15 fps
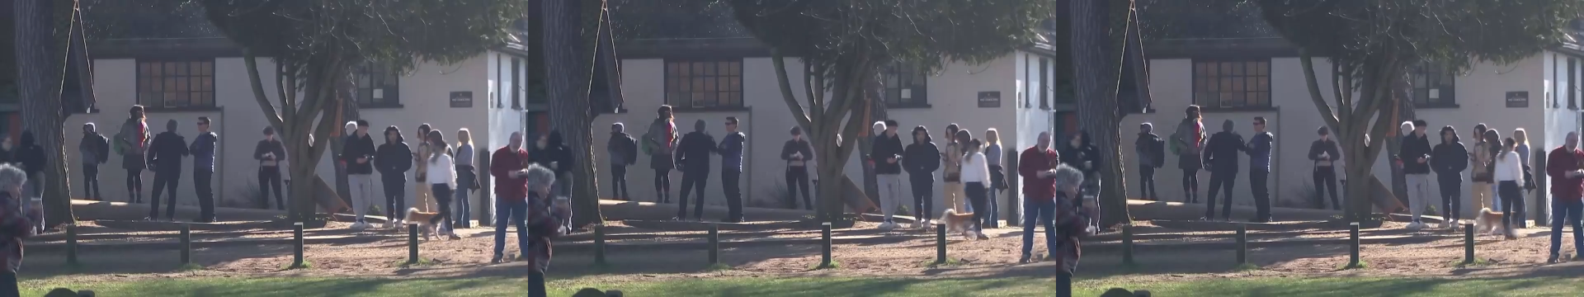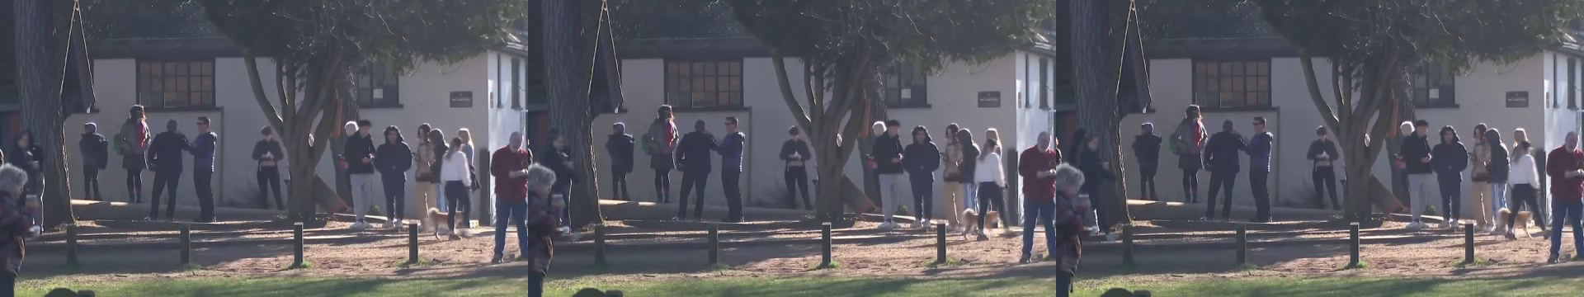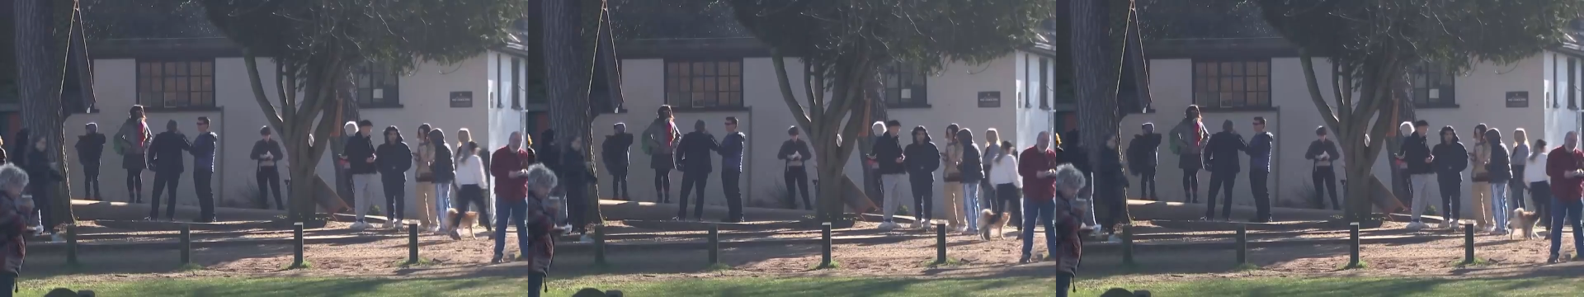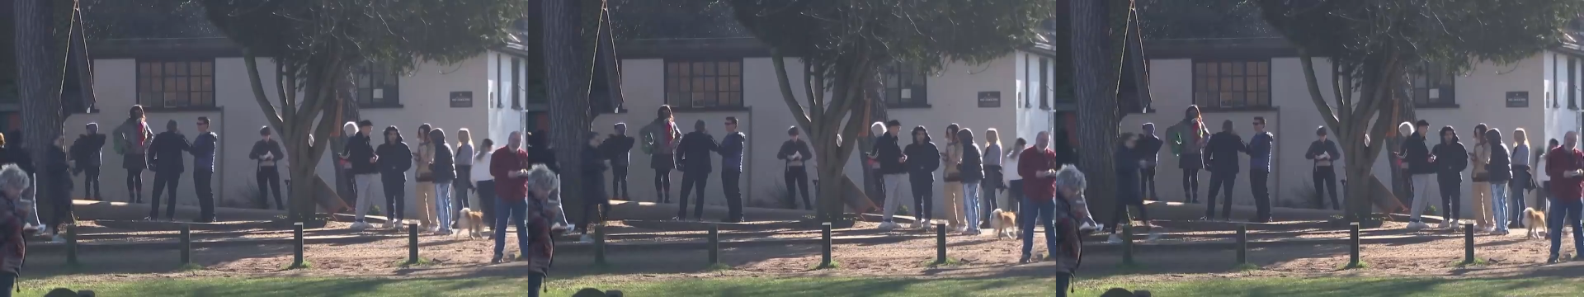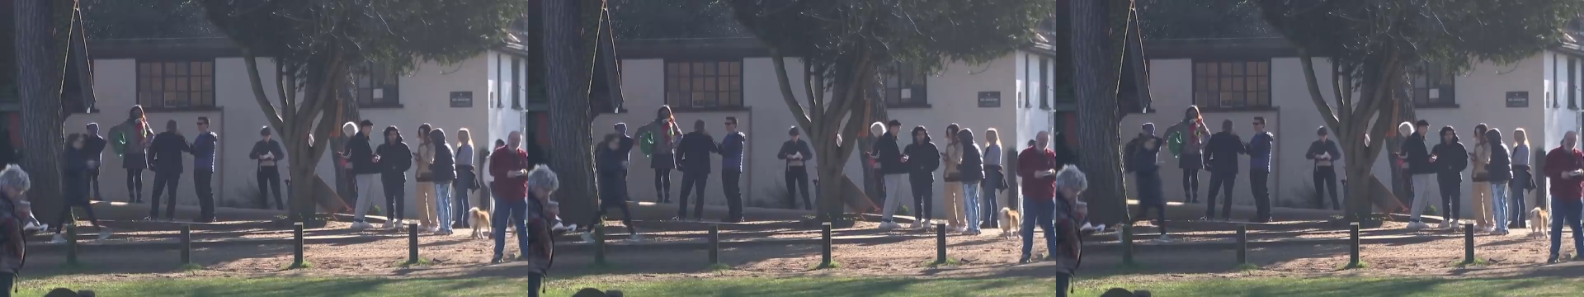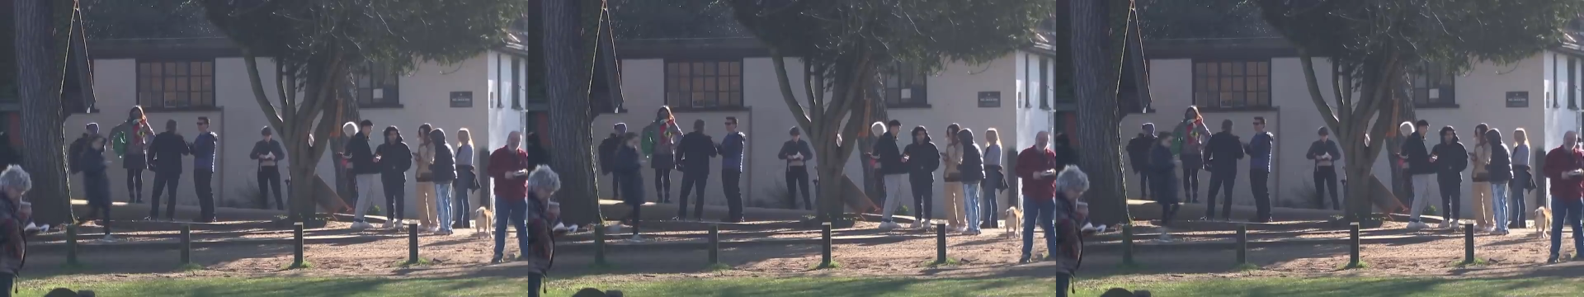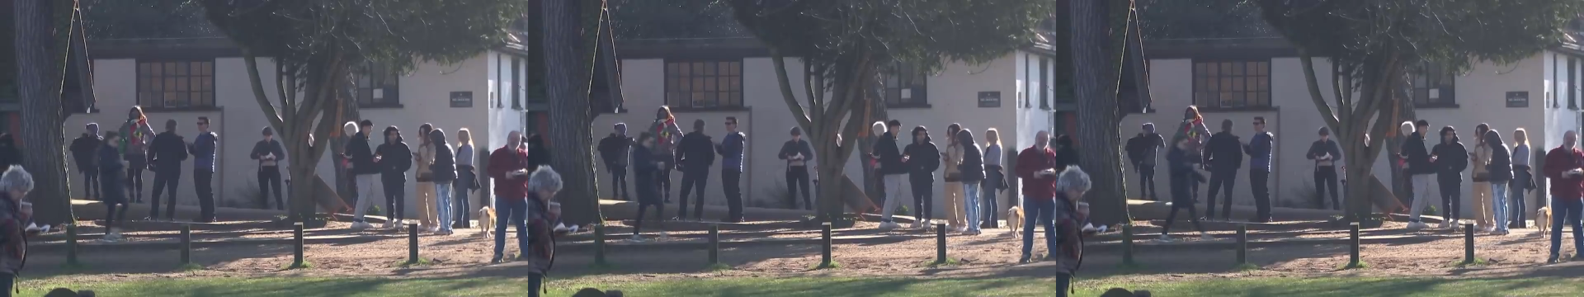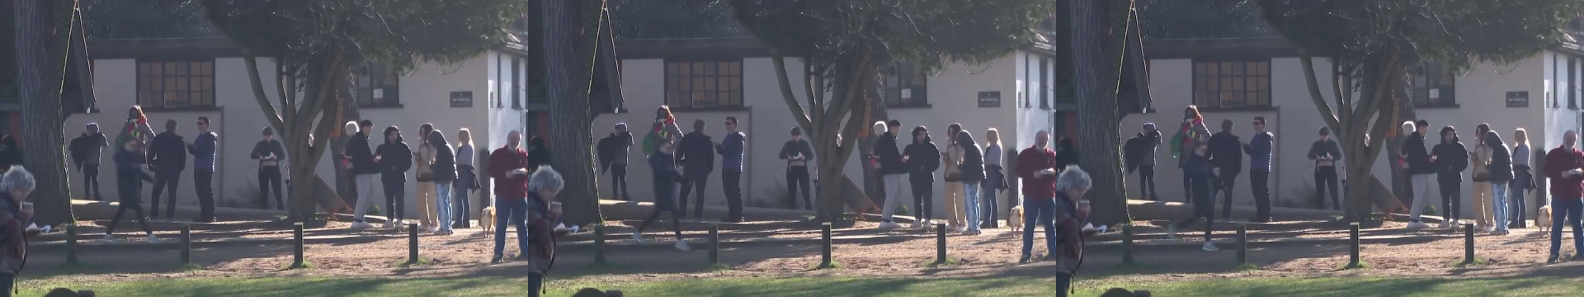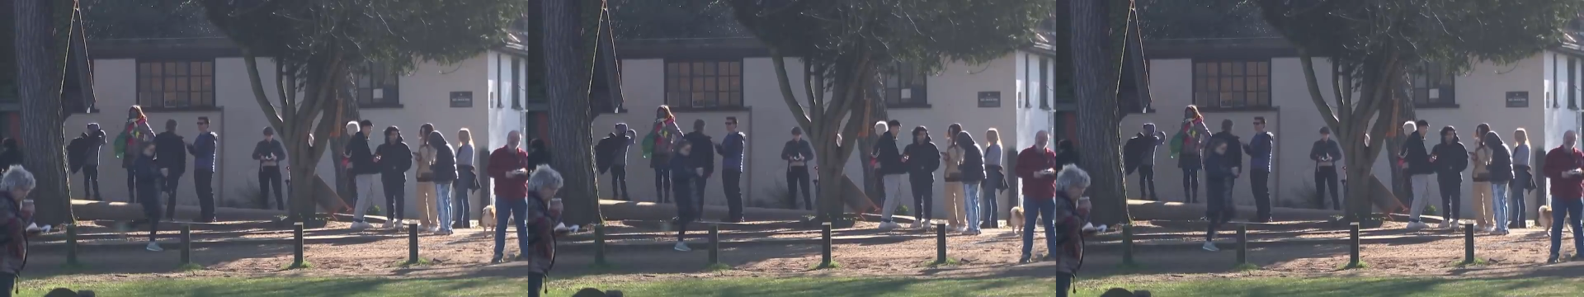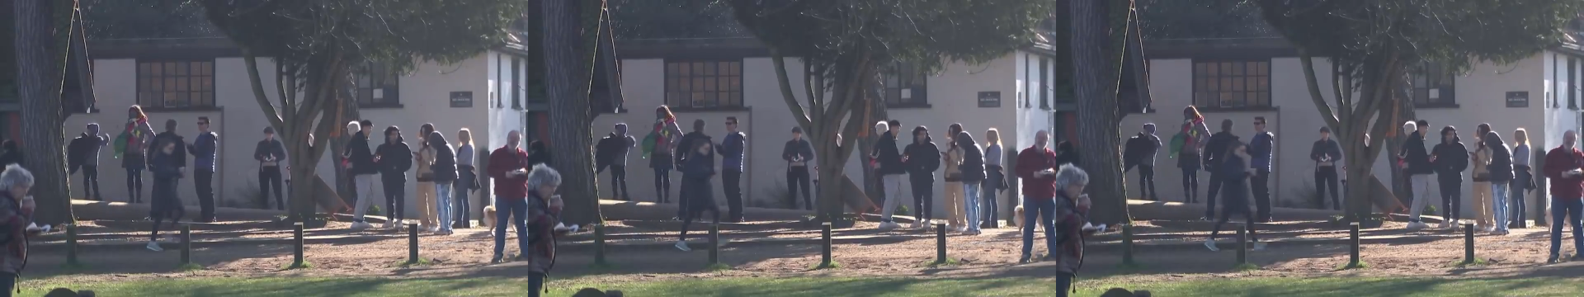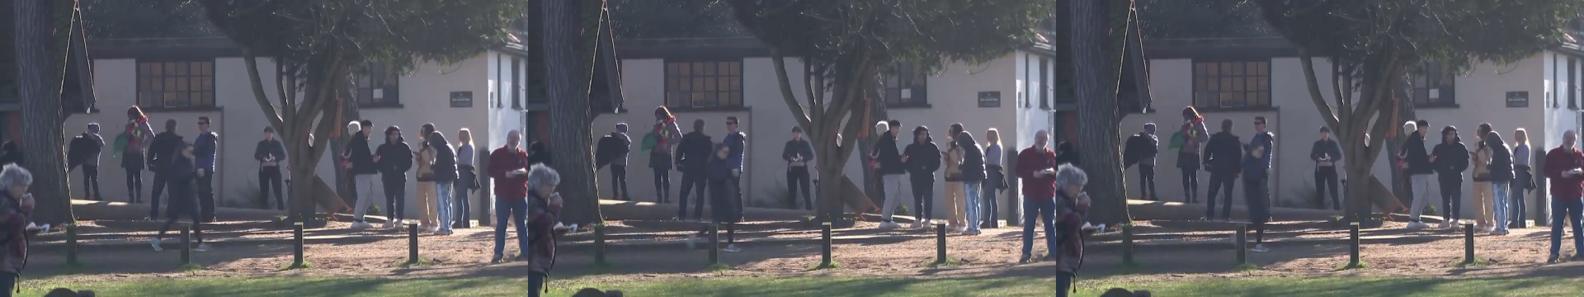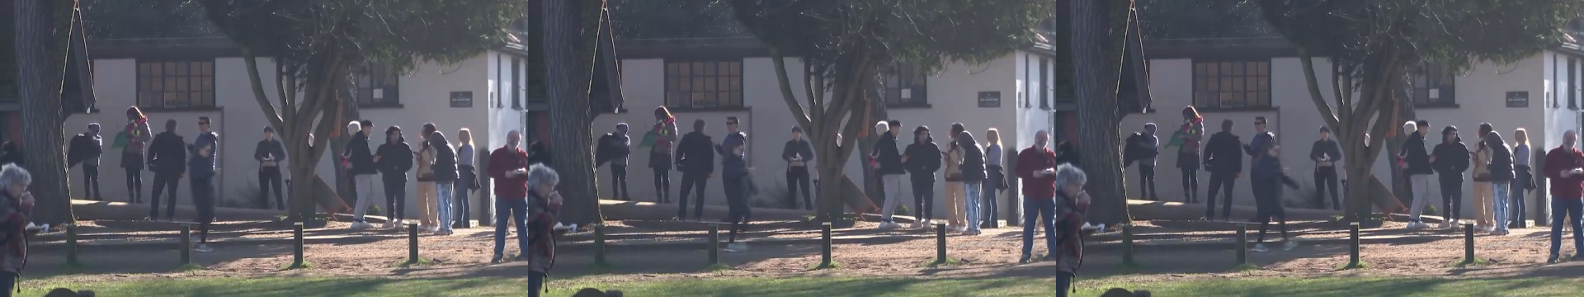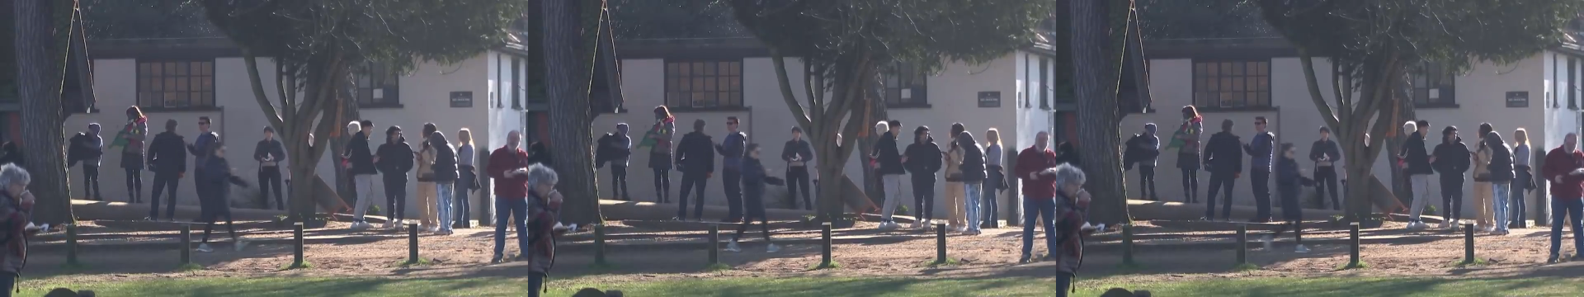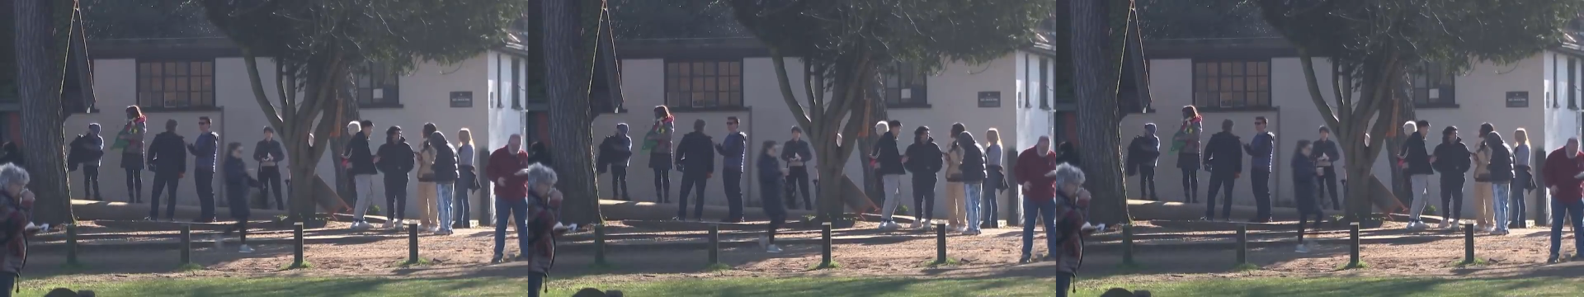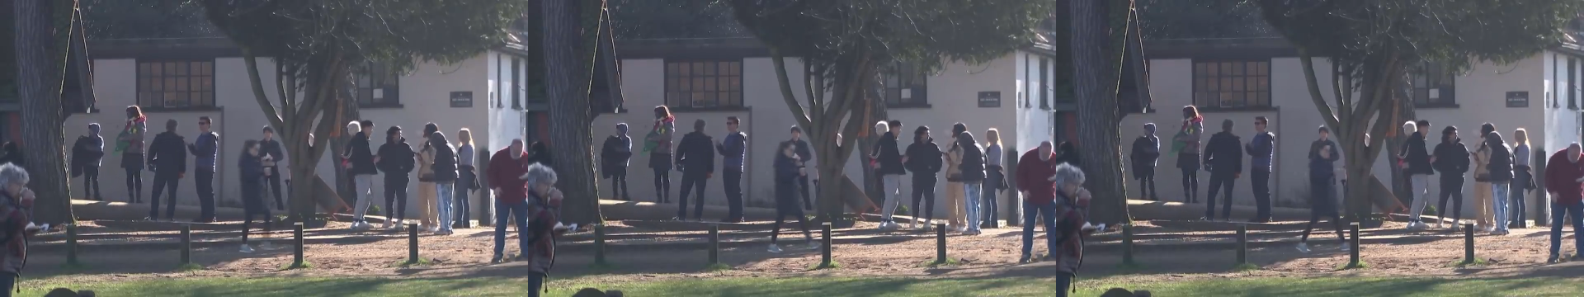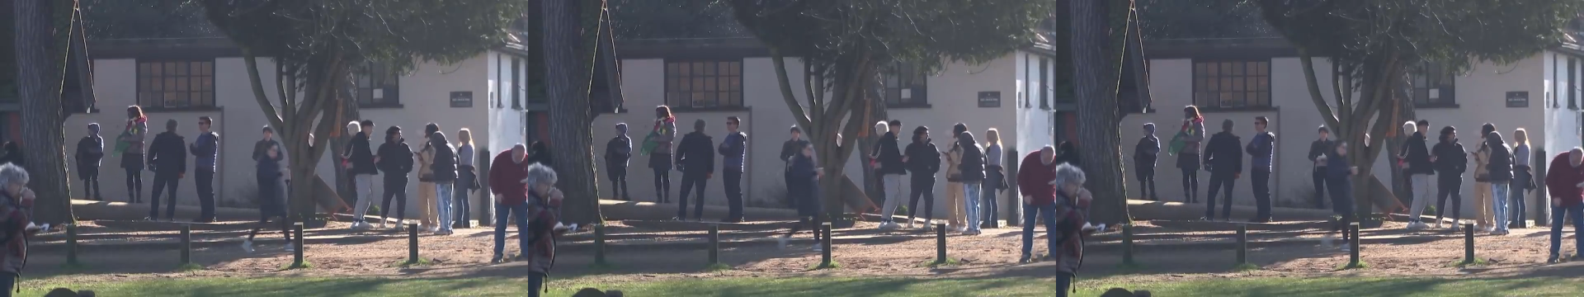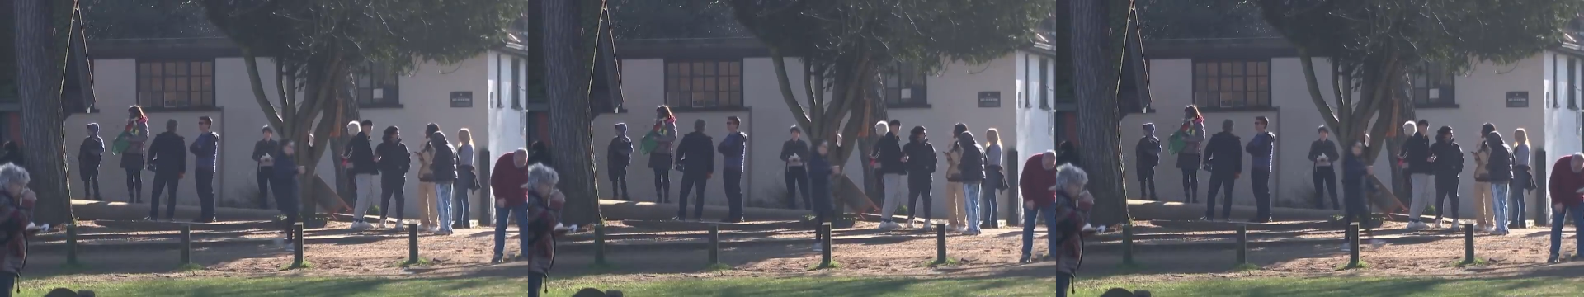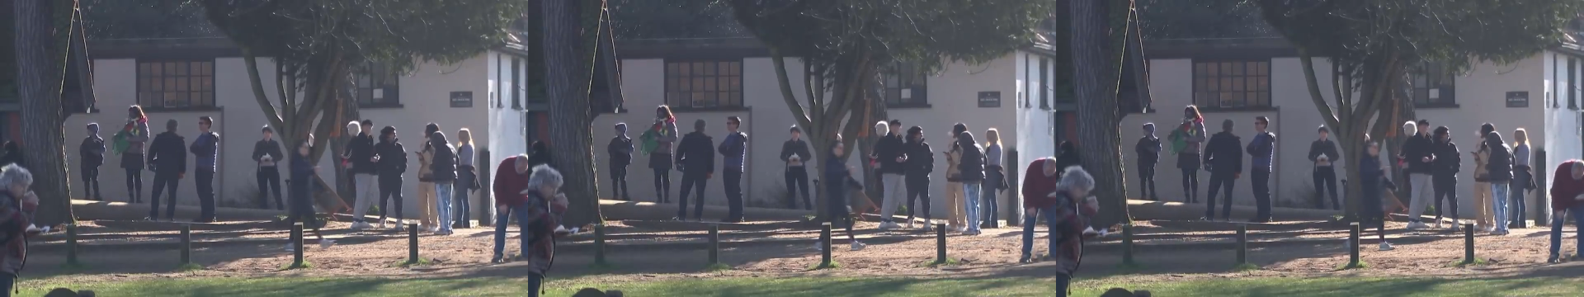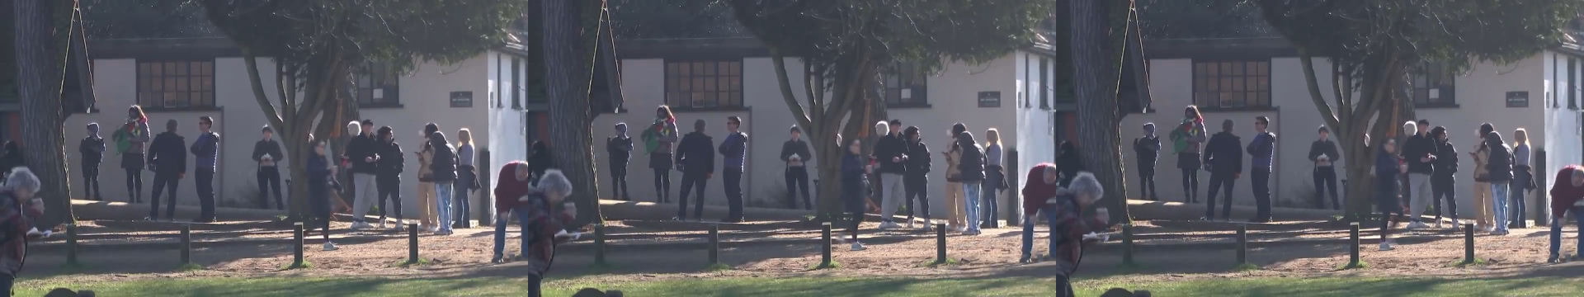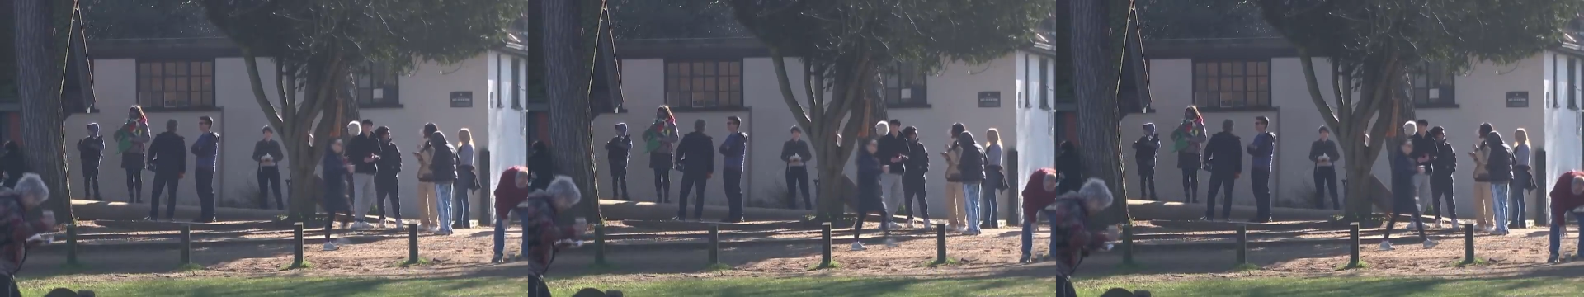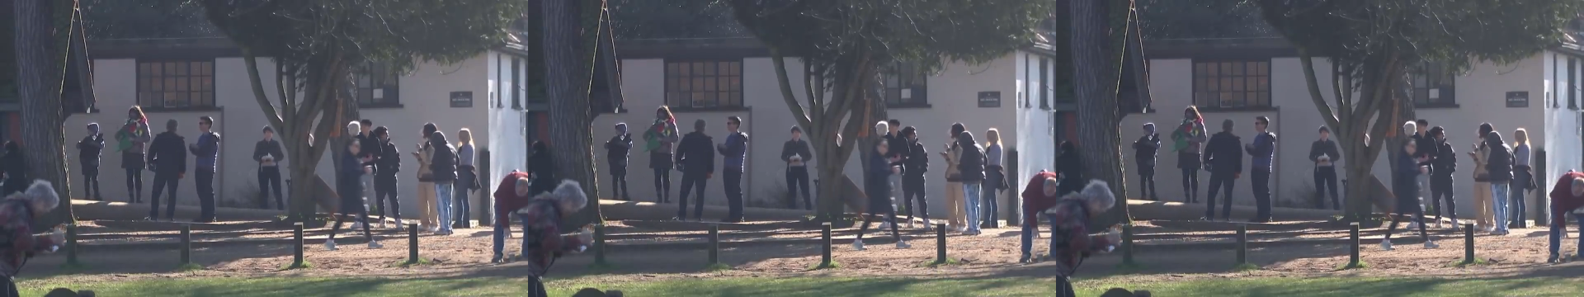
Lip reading: [unreadable: no face in view]